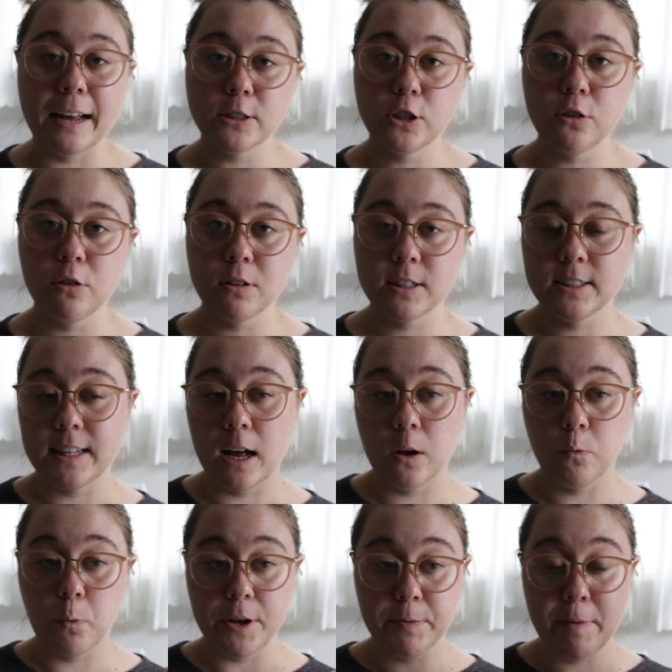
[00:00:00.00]
also noticed
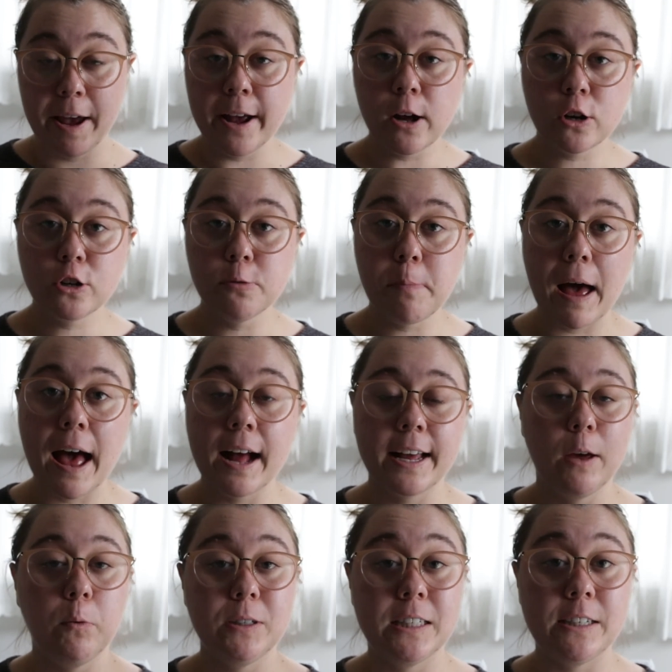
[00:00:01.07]
that when my hair grew back,
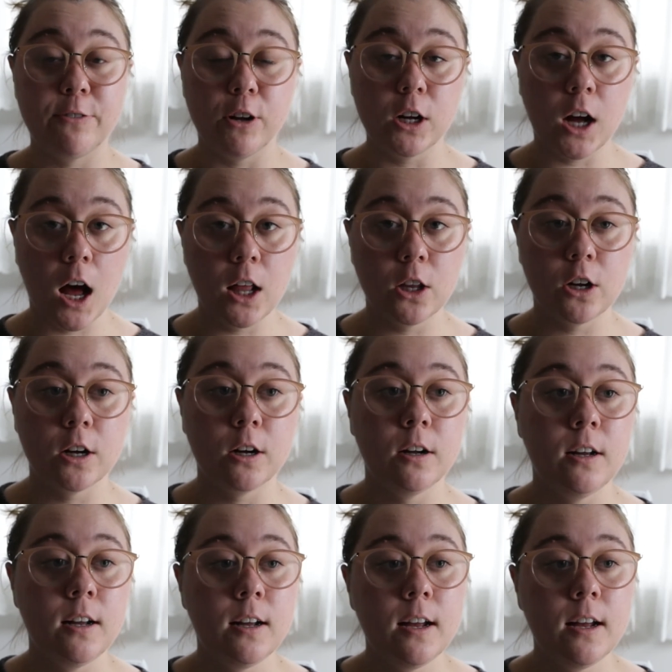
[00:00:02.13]
it was a different color,